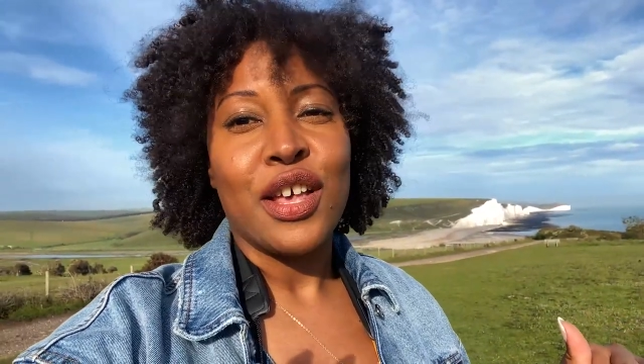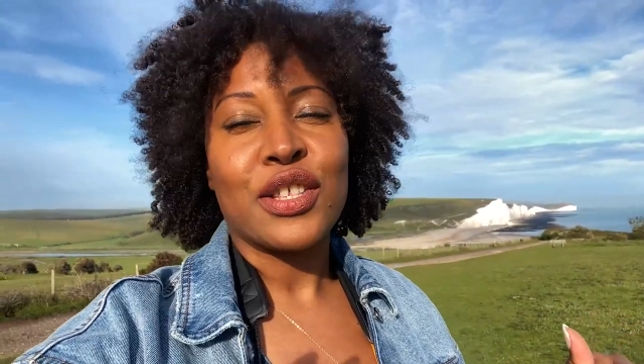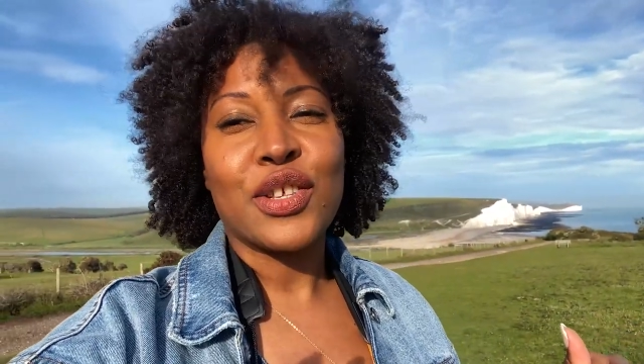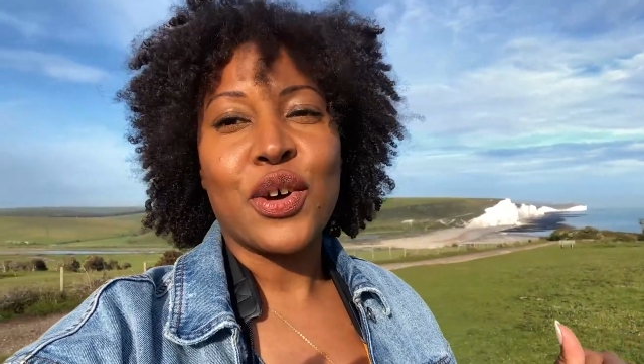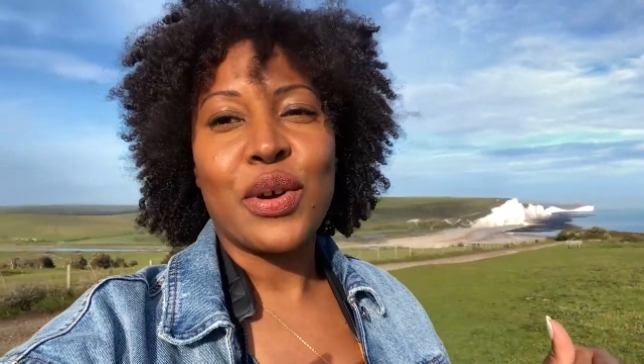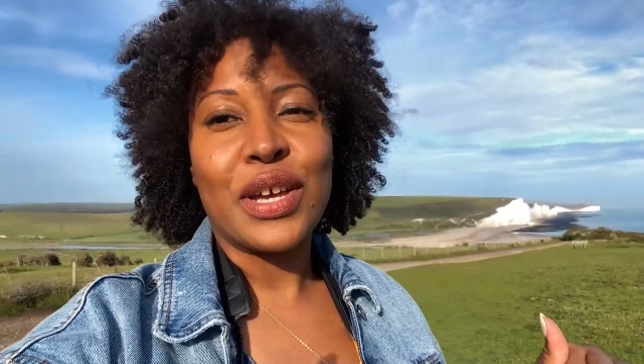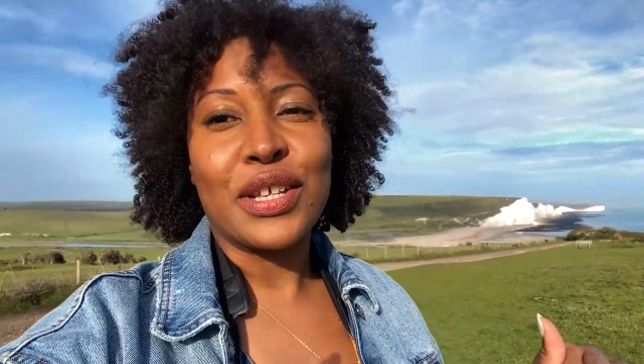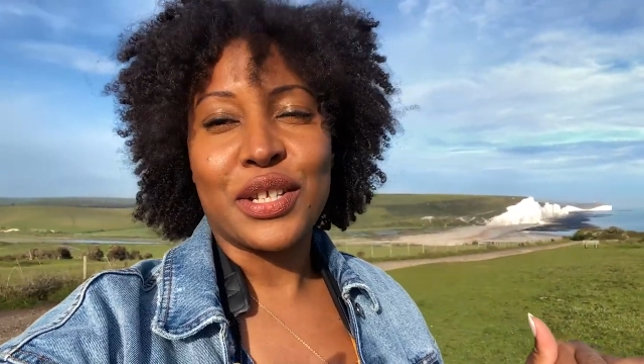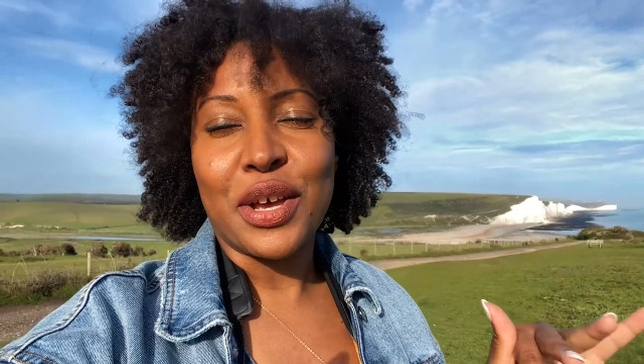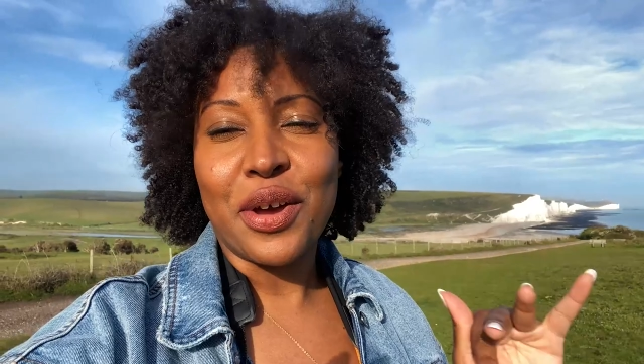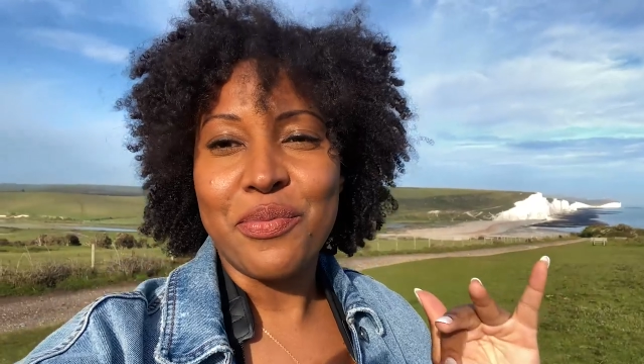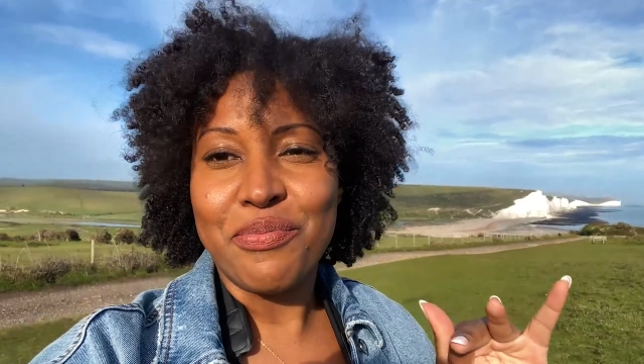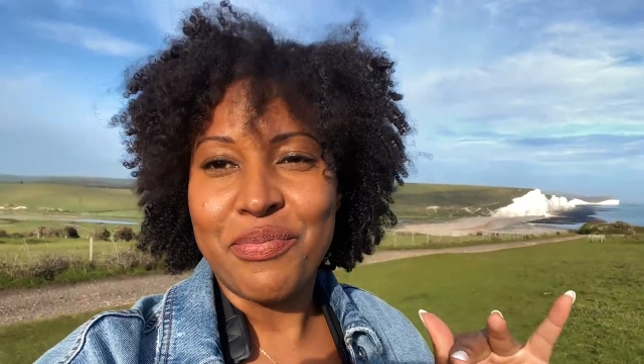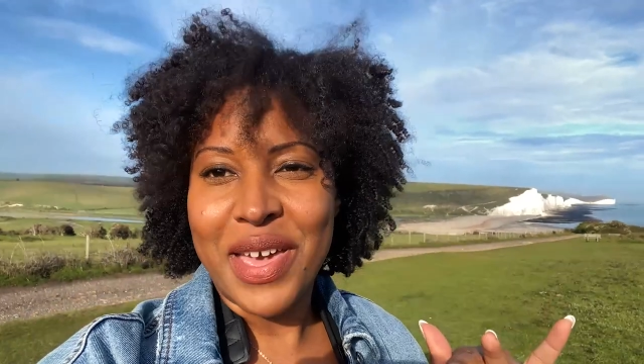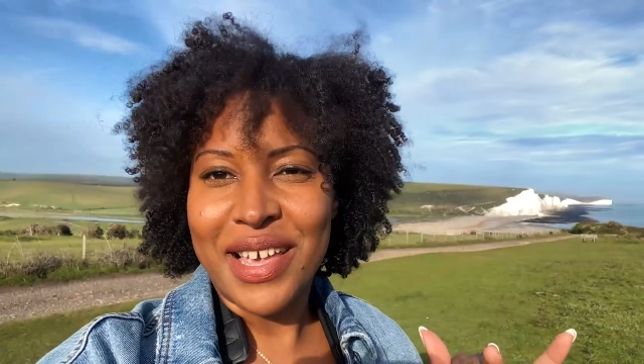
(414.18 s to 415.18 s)
so it's
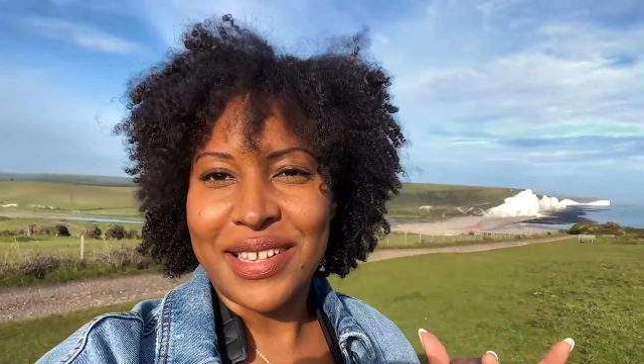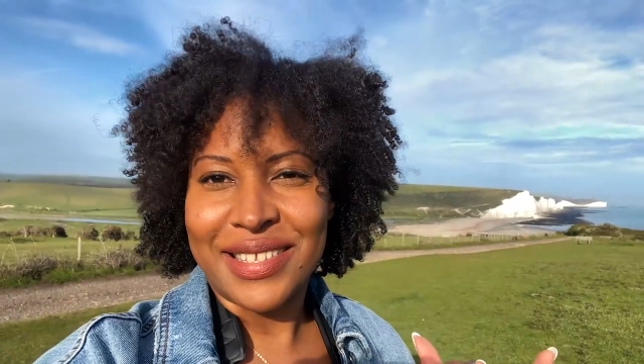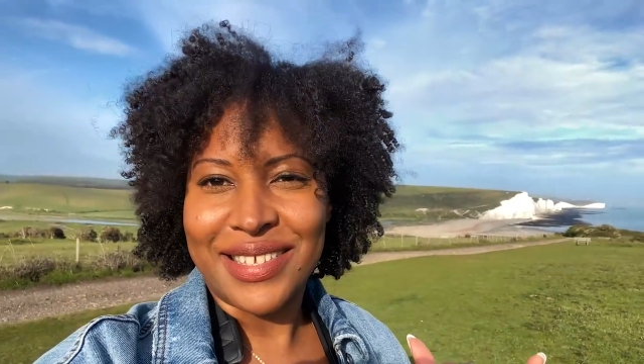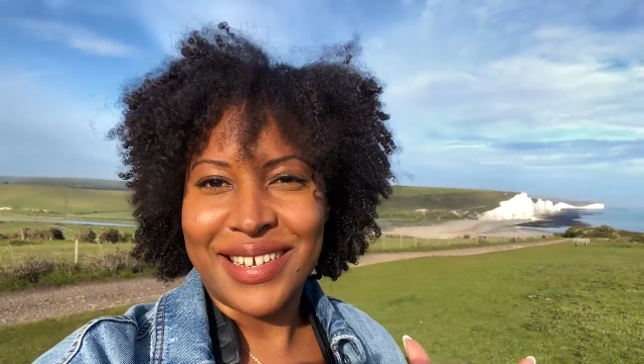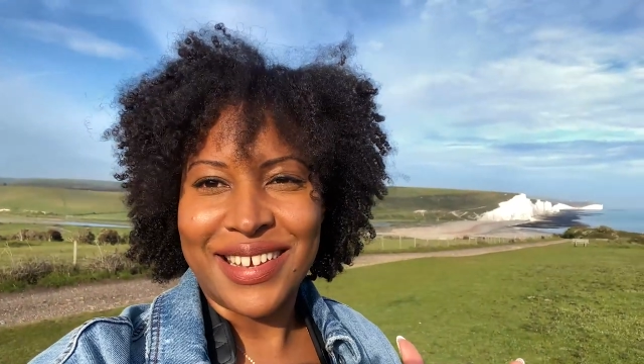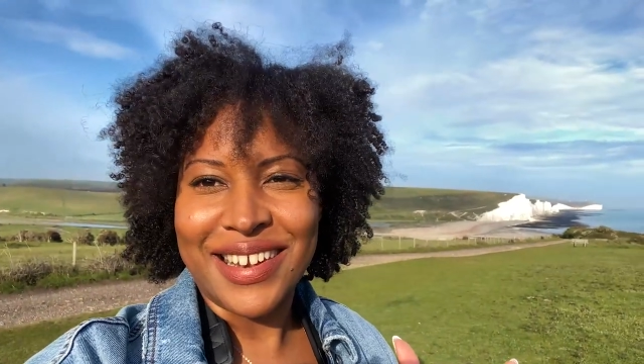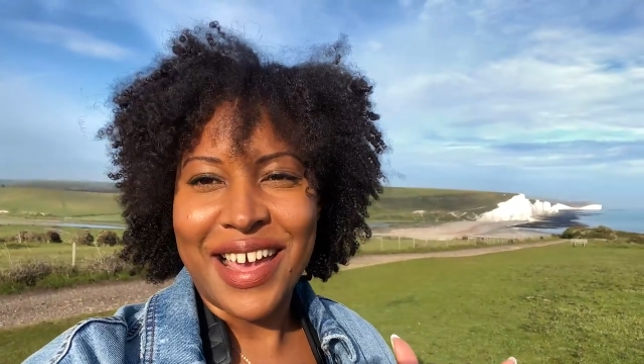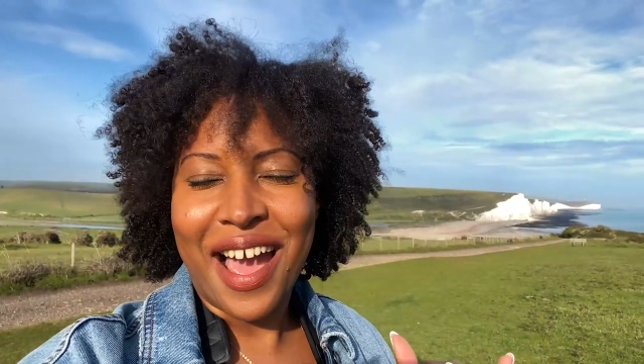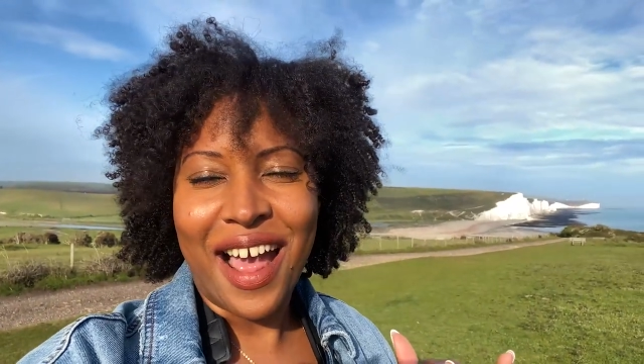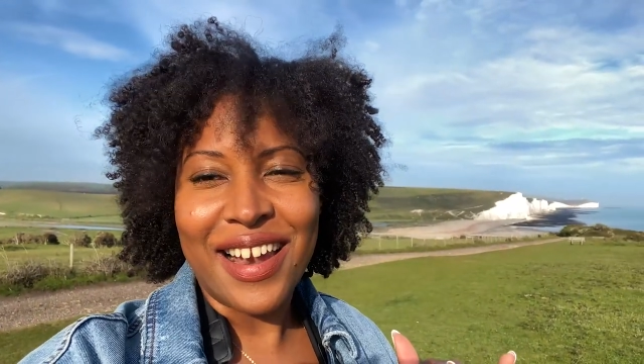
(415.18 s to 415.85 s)
amazing